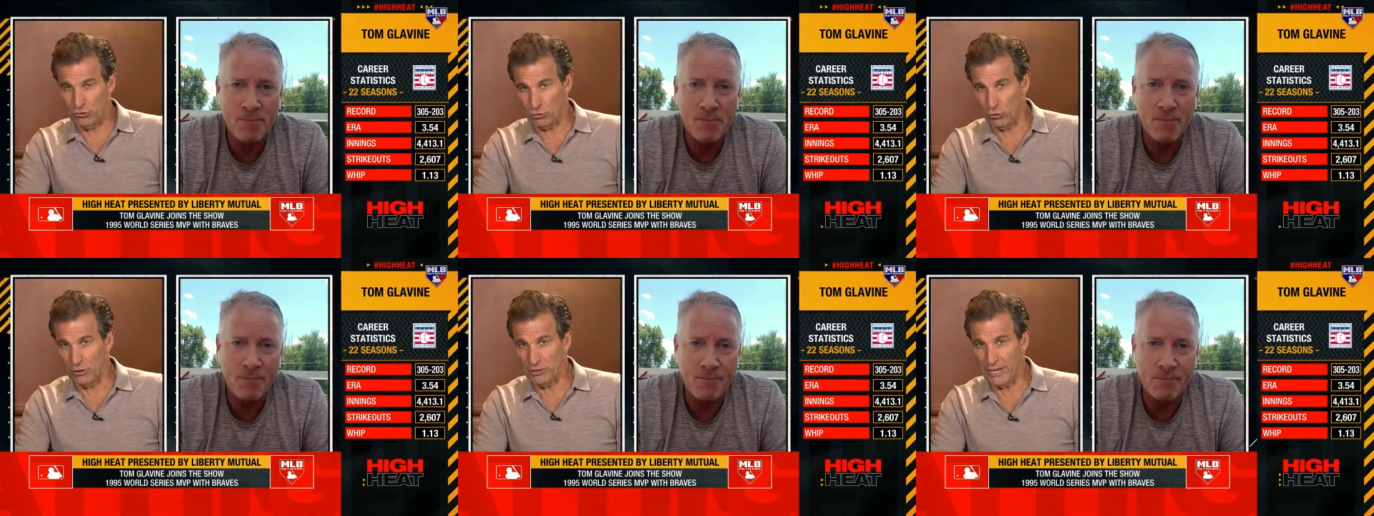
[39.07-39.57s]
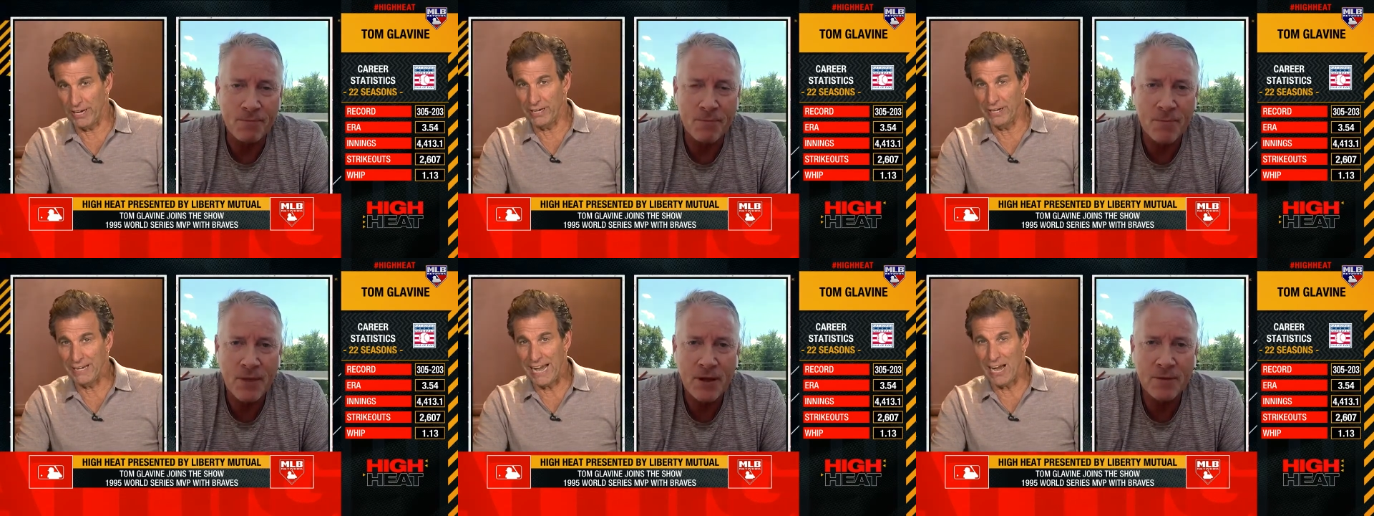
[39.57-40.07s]
Speaker 1: sure
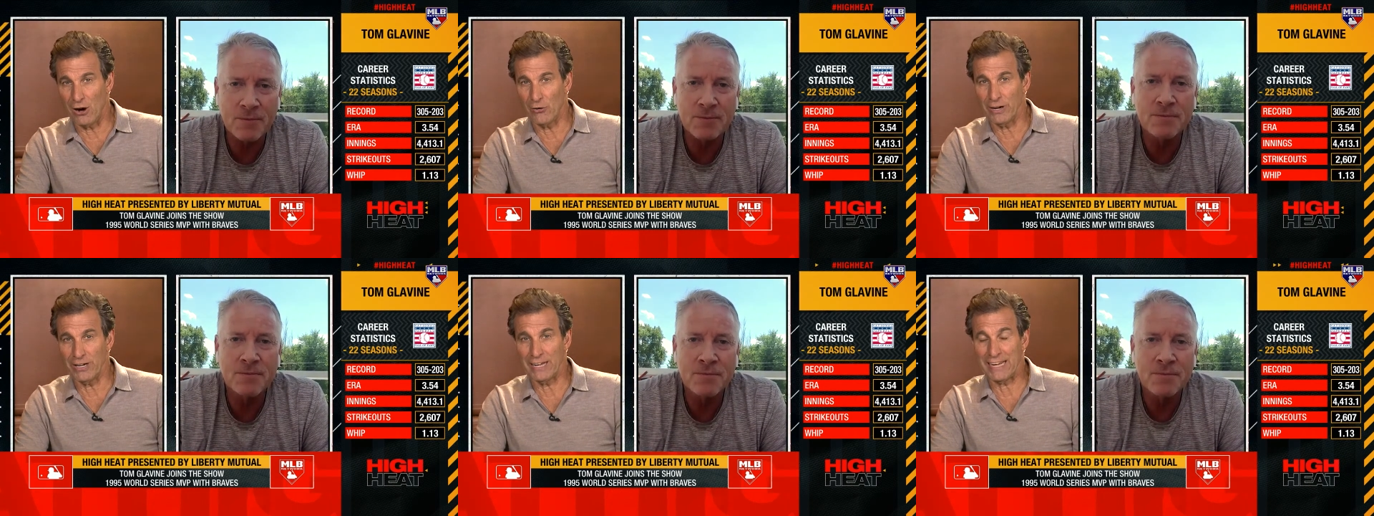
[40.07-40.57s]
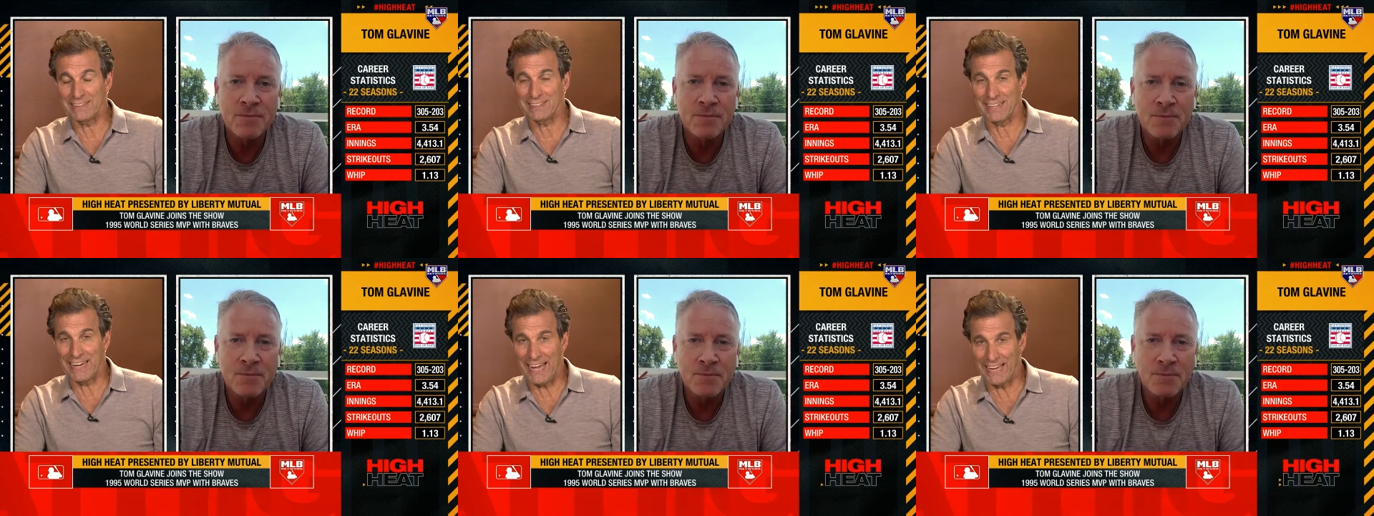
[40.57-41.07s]
did. Now, uh,
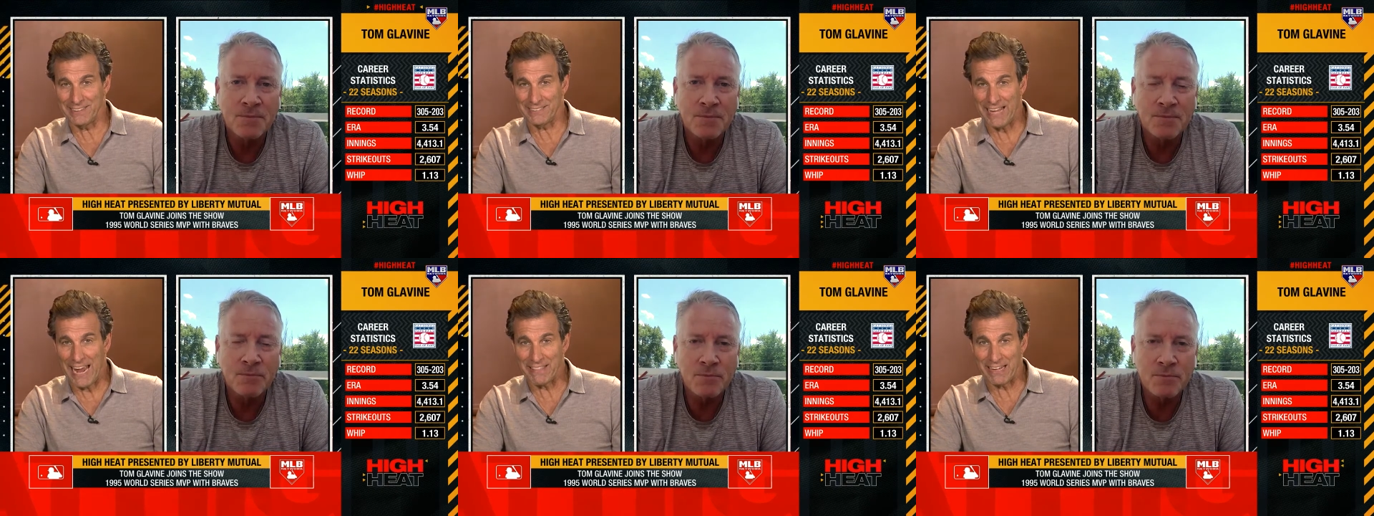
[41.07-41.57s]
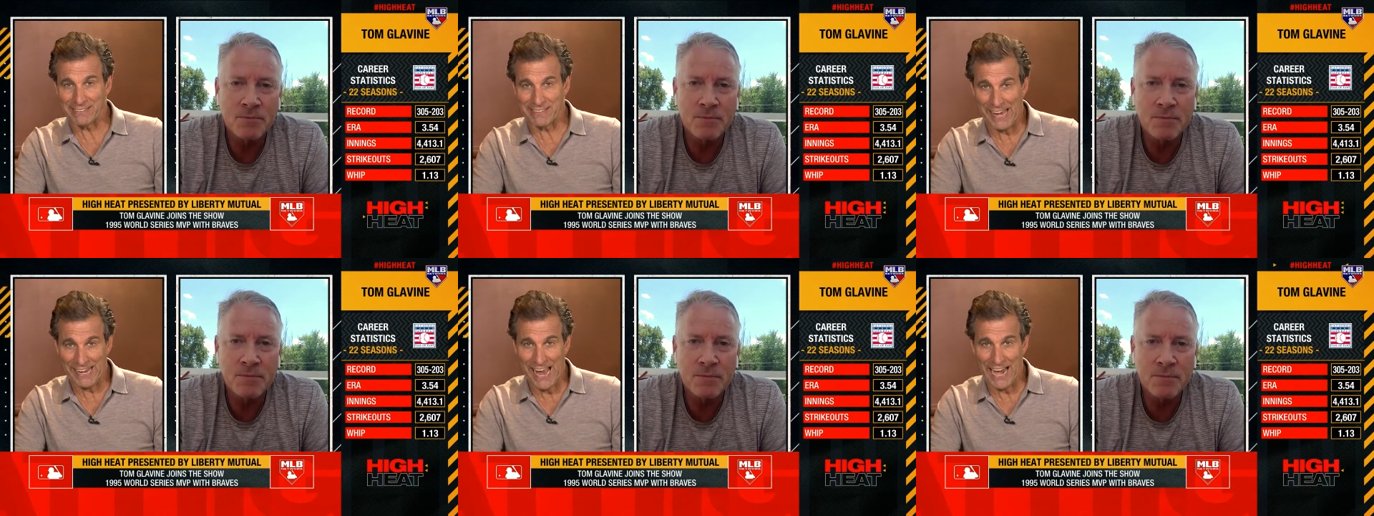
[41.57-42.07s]
in today's day, they
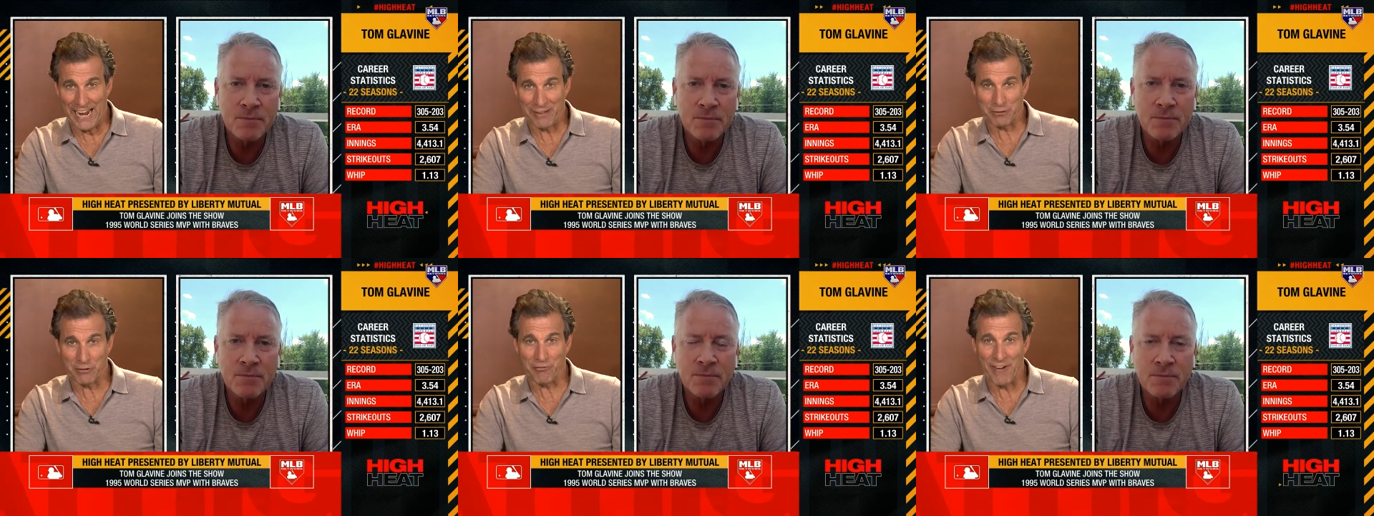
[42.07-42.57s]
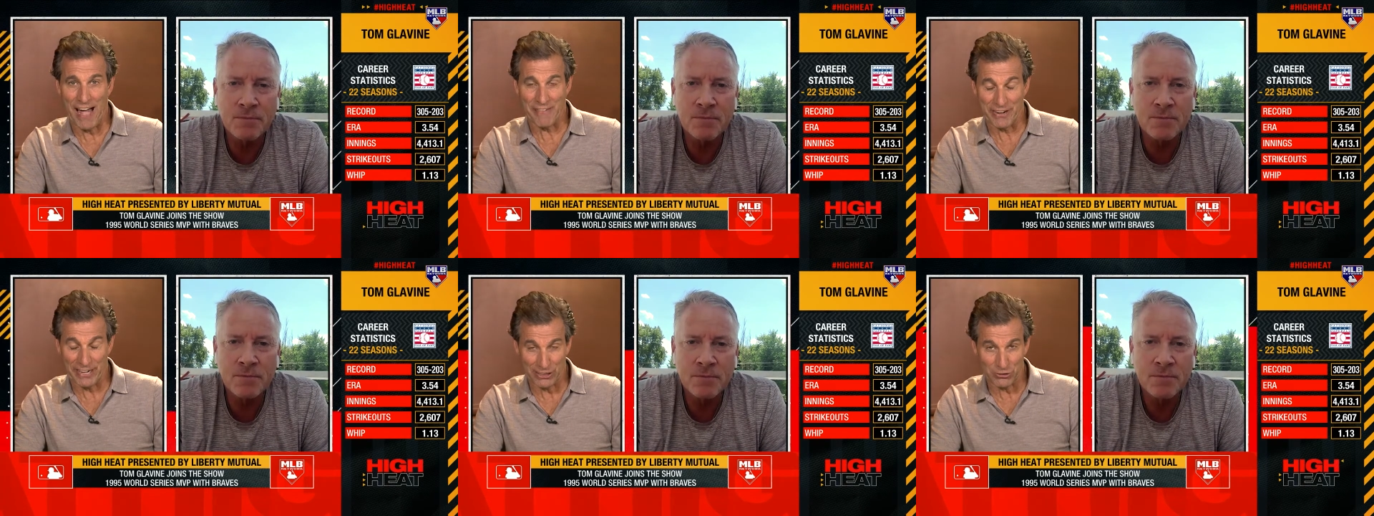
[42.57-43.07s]
take you out after
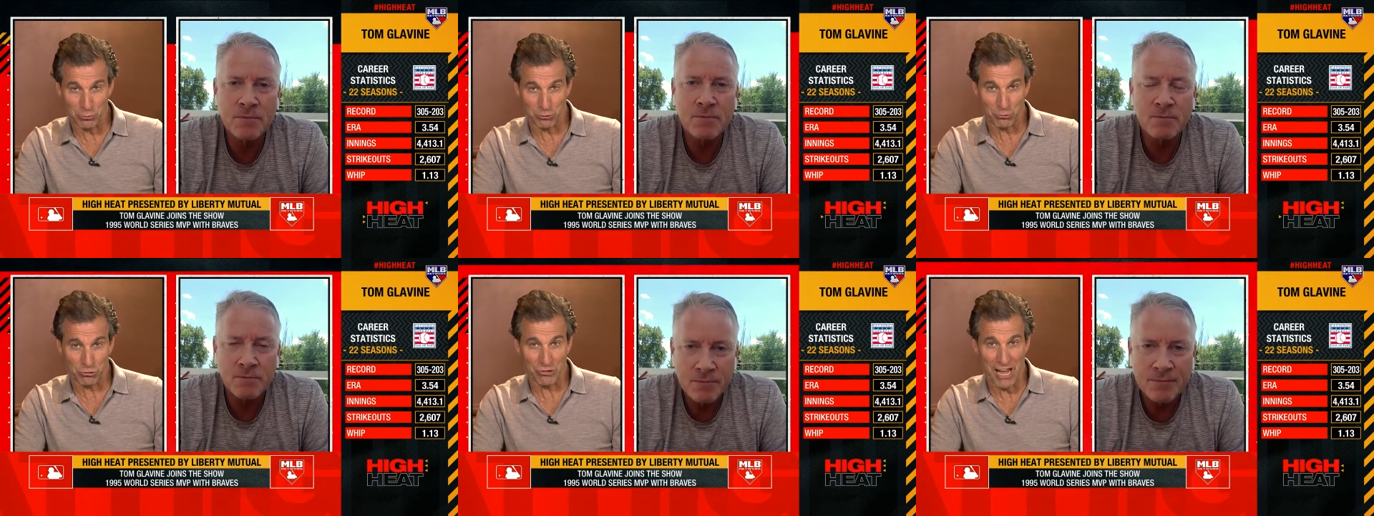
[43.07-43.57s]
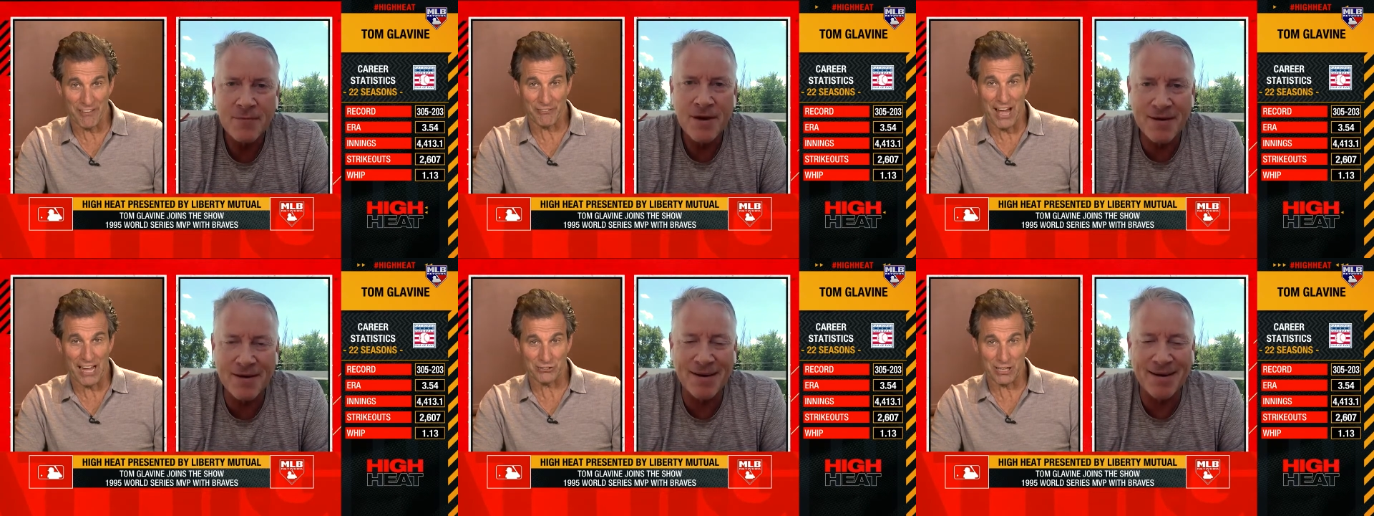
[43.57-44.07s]
five innings, which would
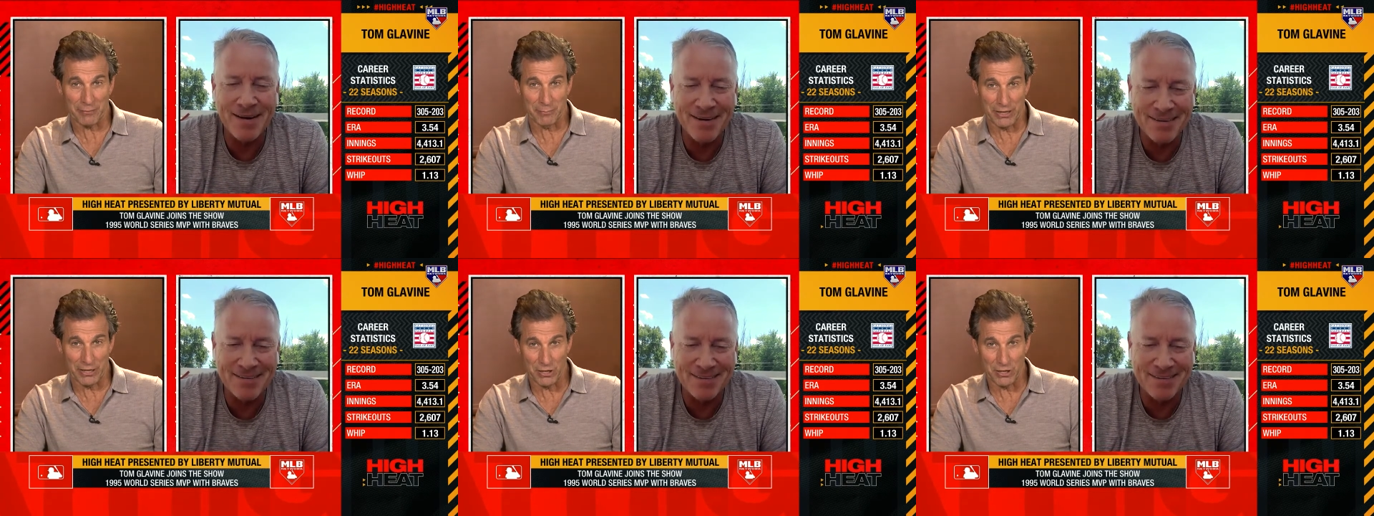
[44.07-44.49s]
drive guys like me